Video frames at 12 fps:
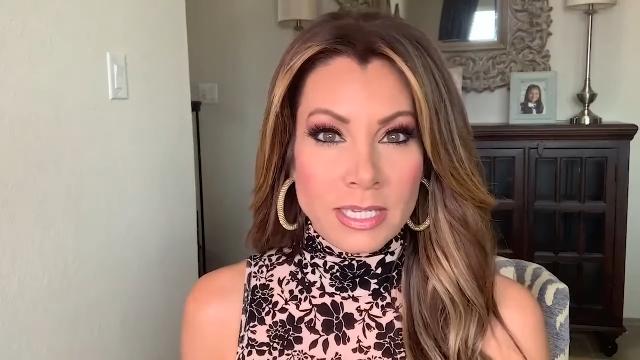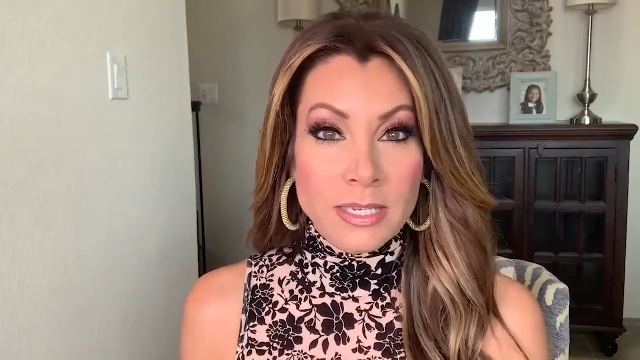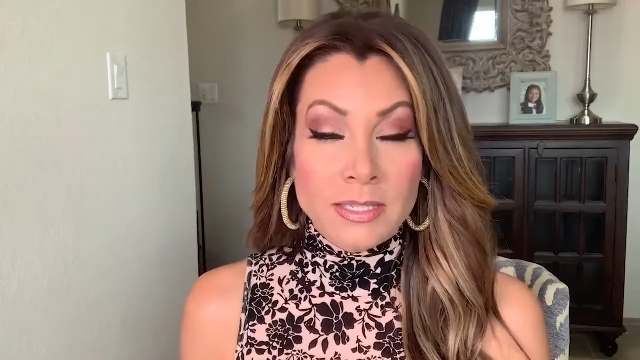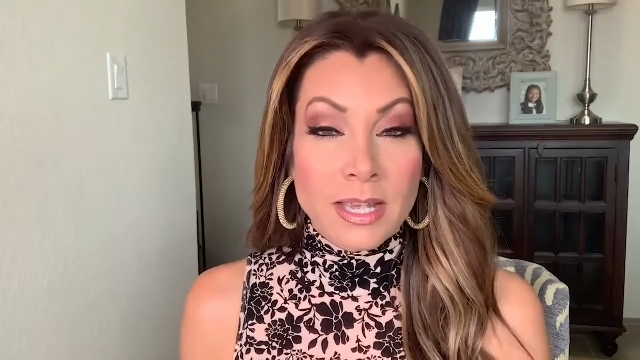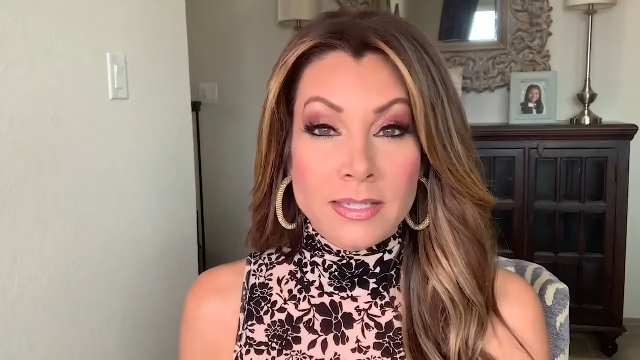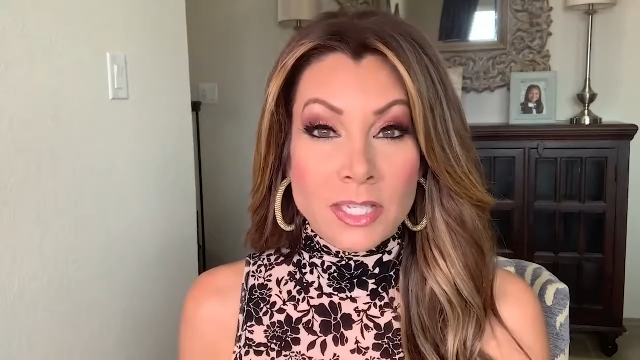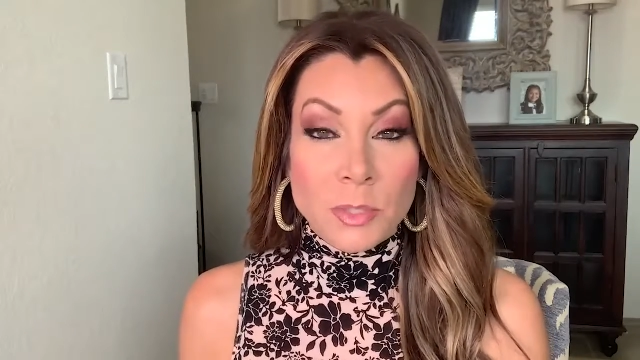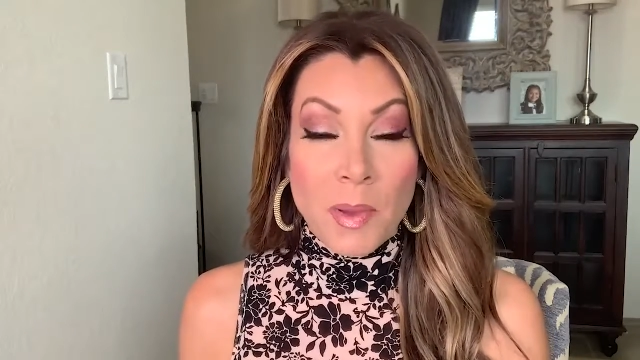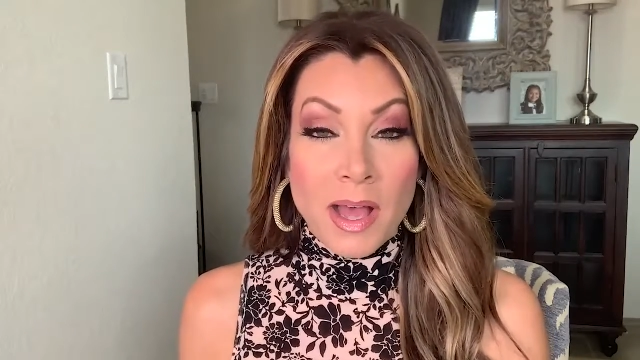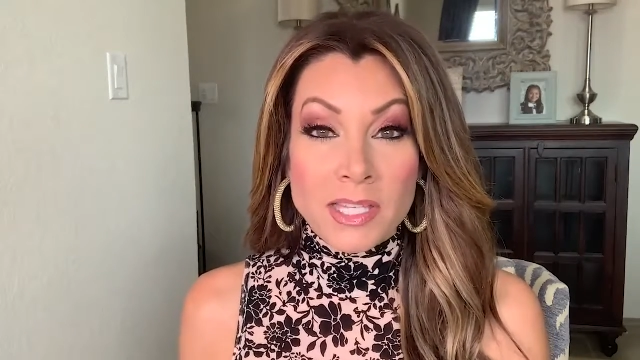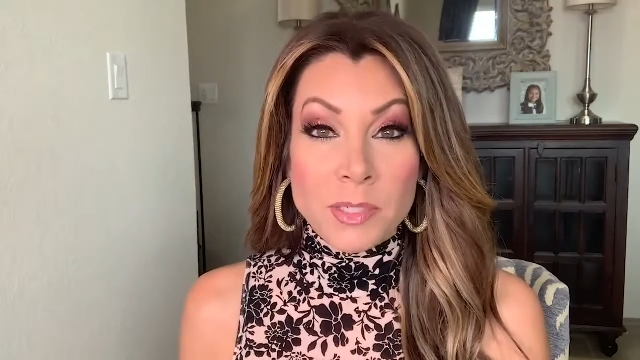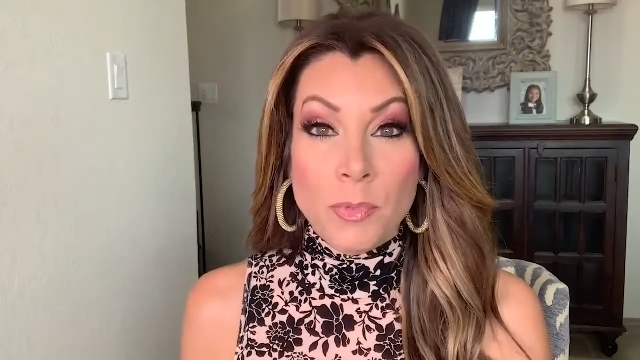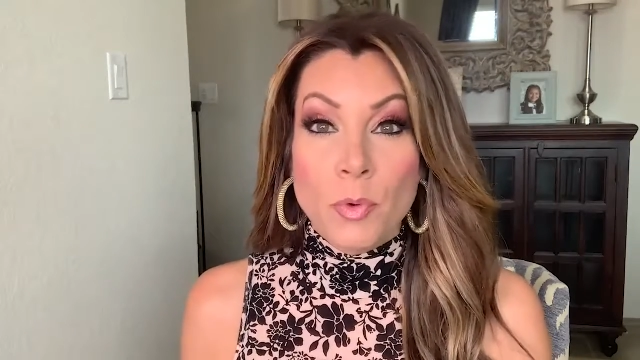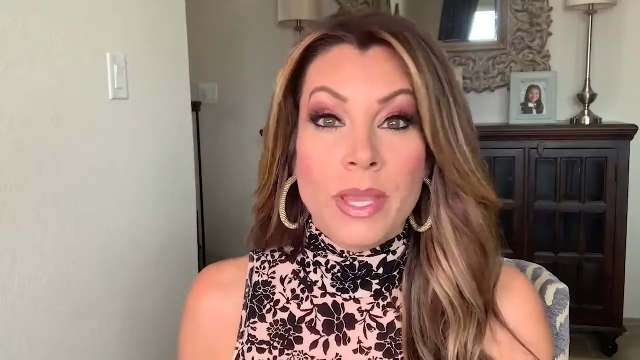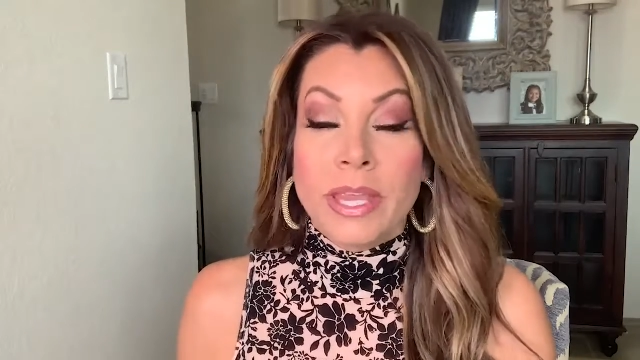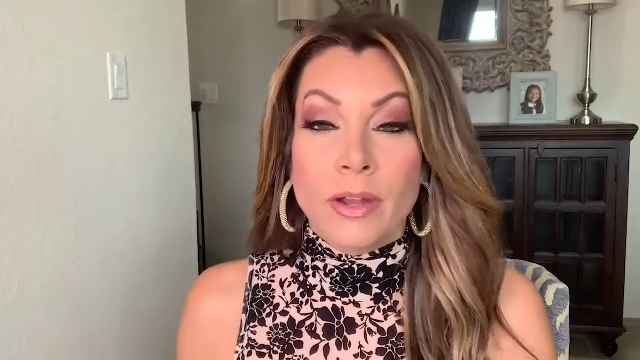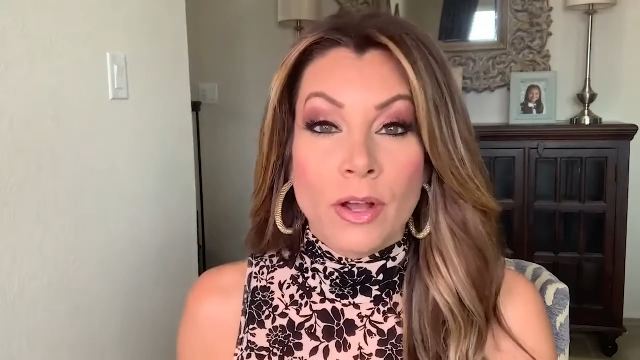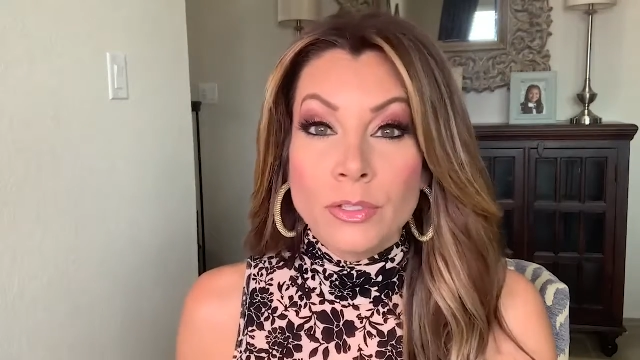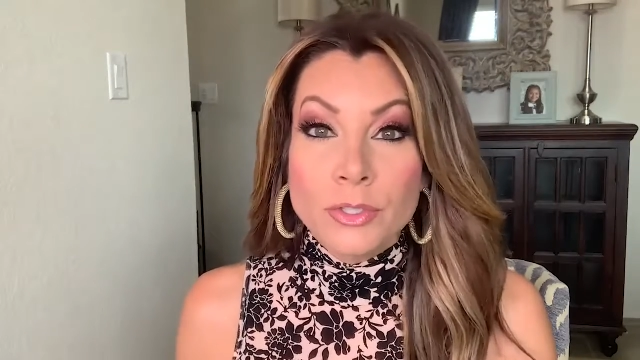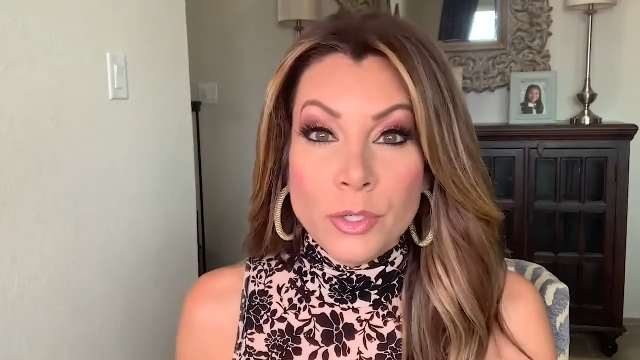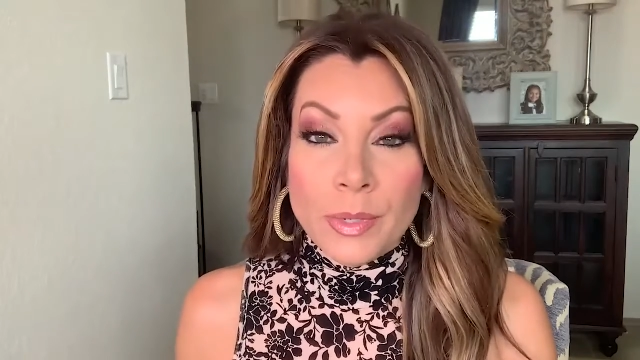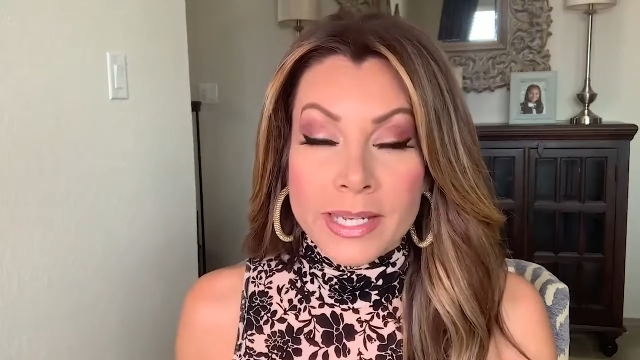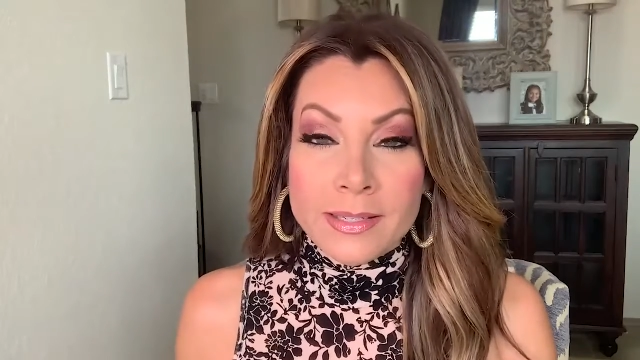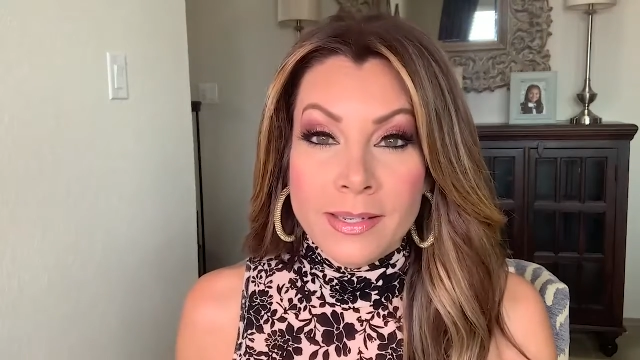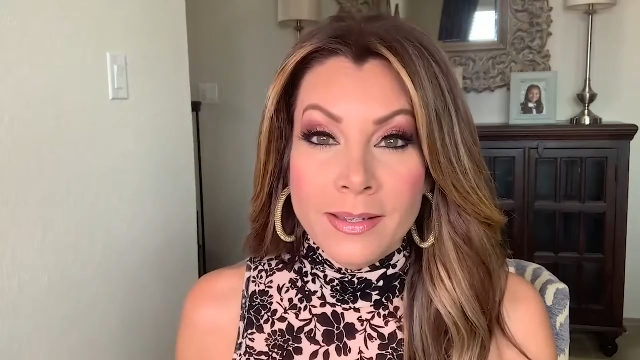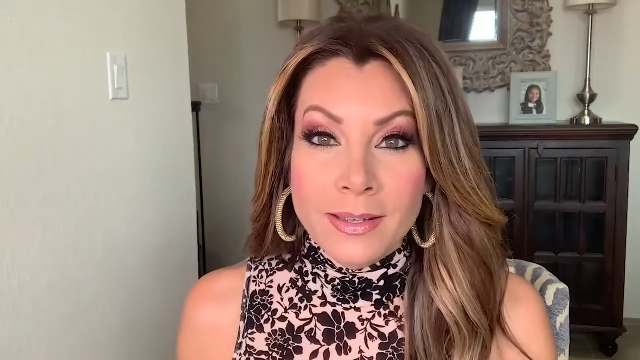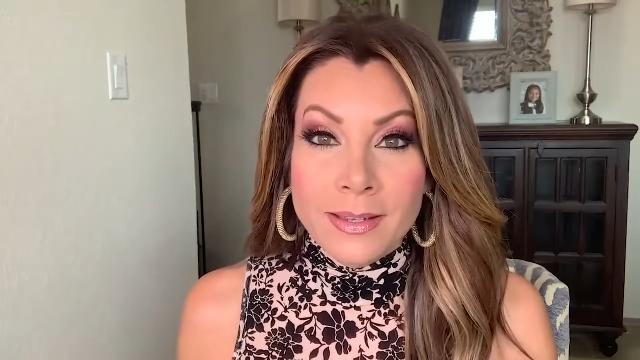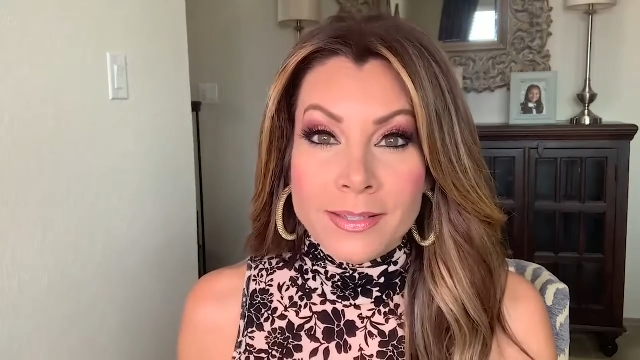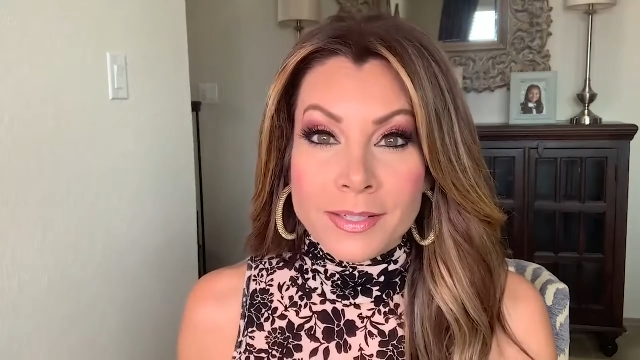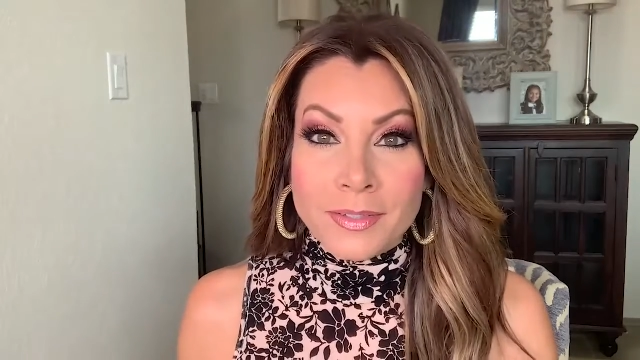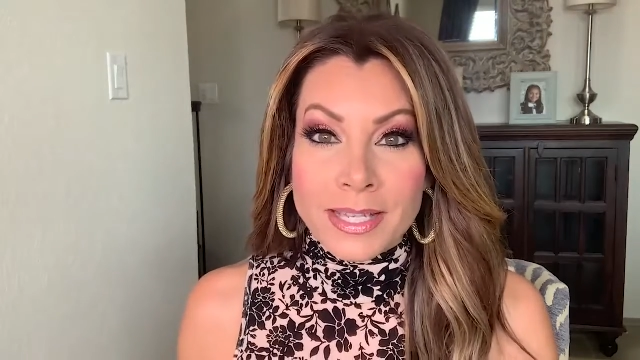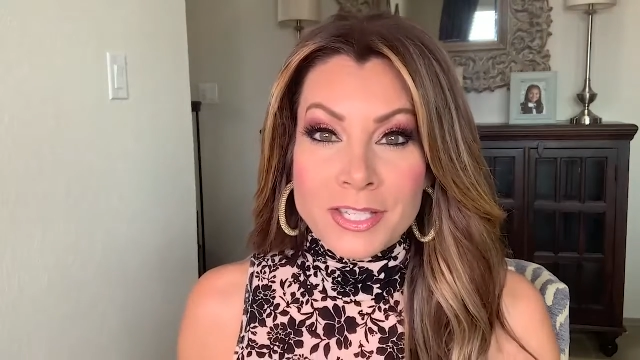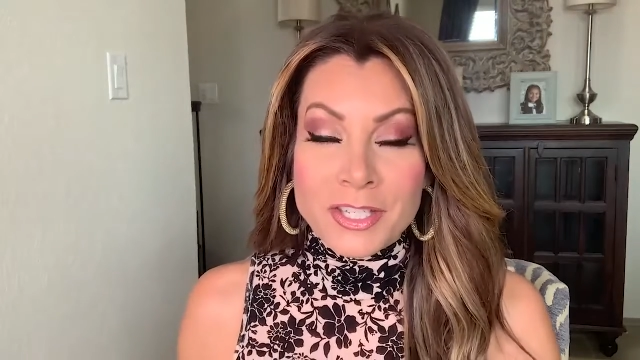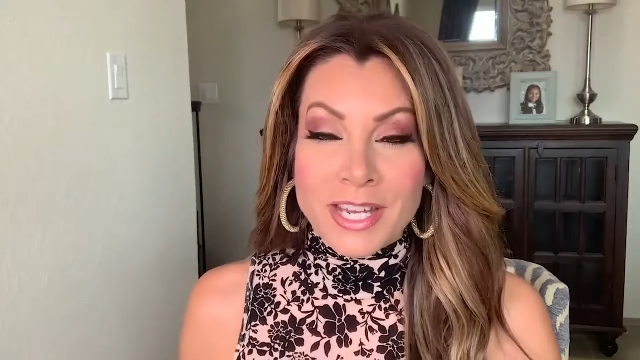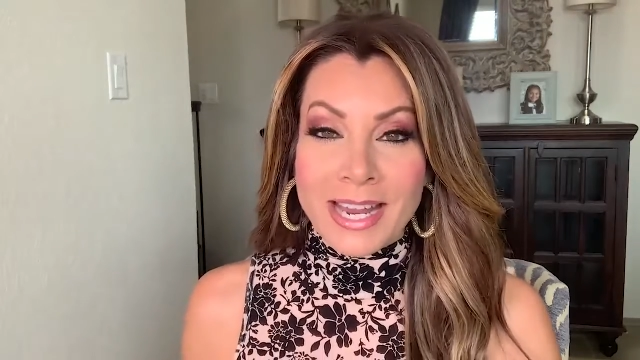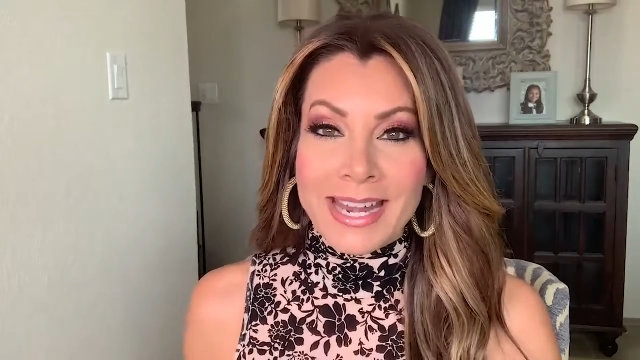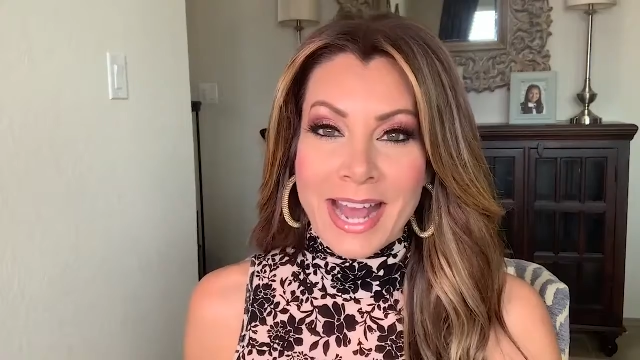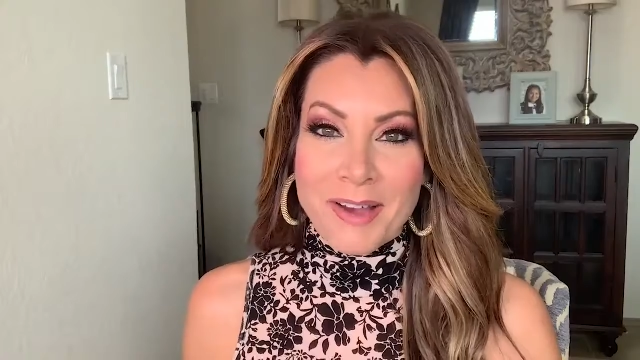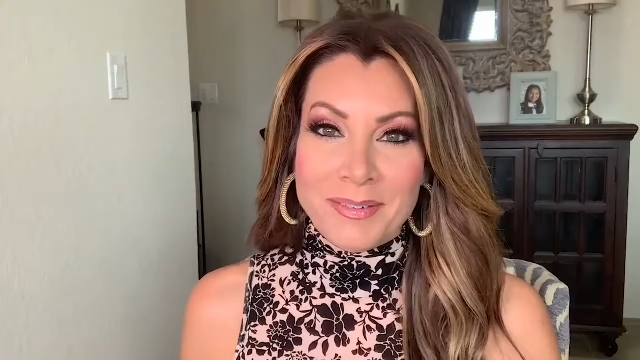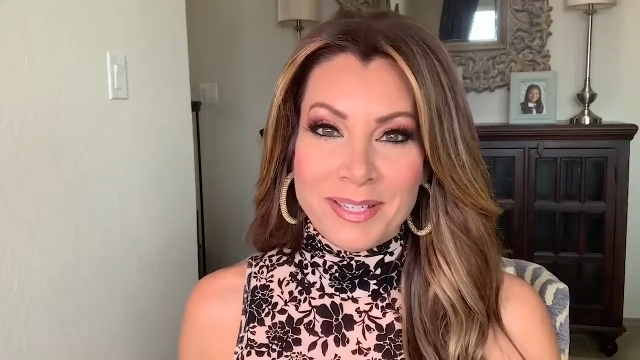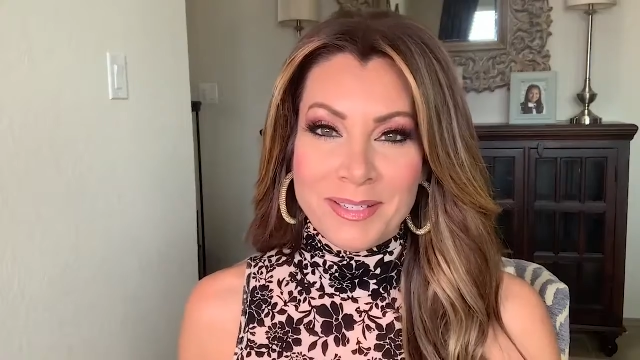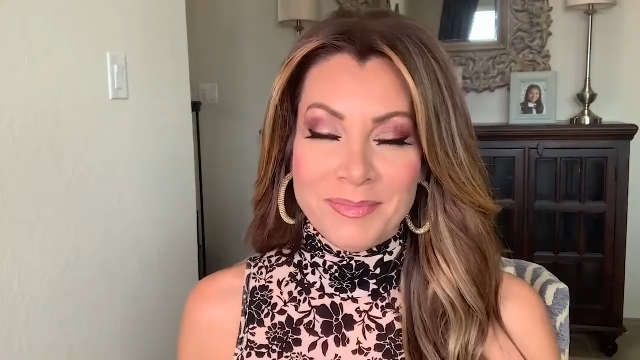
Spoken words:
He says it's possible. We can all do it. So let's check it out.